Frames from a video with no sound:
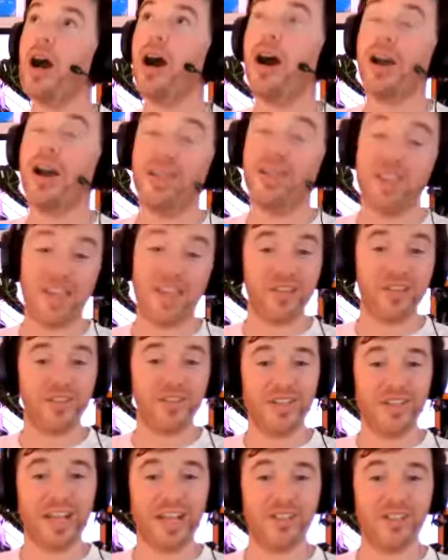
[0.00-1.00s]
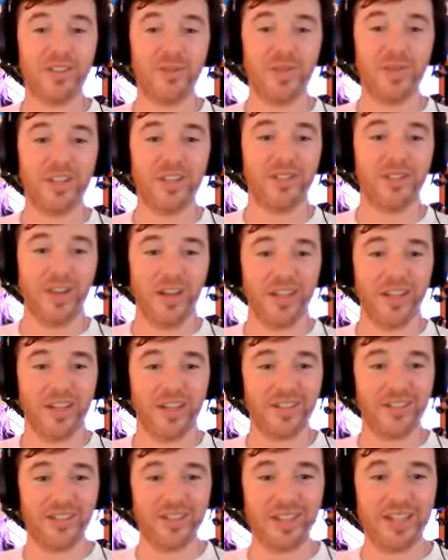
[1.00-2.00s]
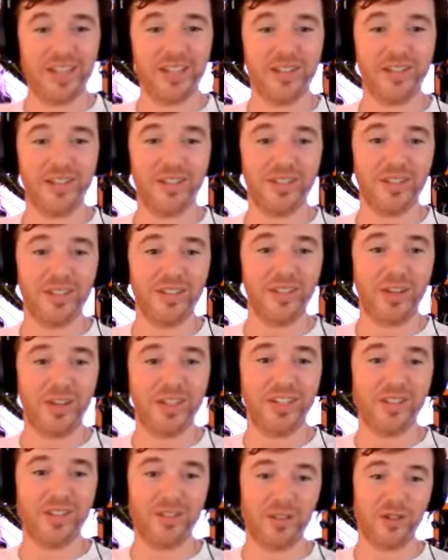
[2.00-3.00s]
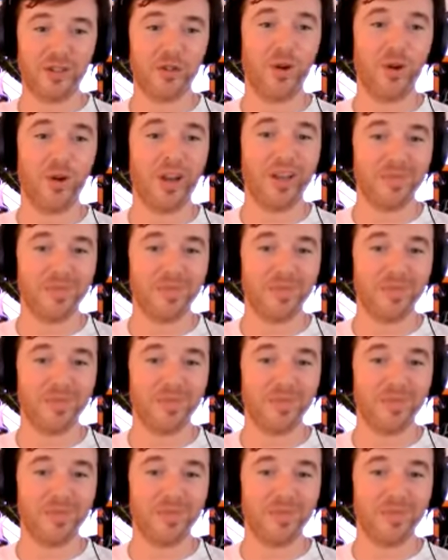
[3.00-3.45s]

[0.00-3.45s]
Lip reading: Yes, it has to be Sunny's in Troy.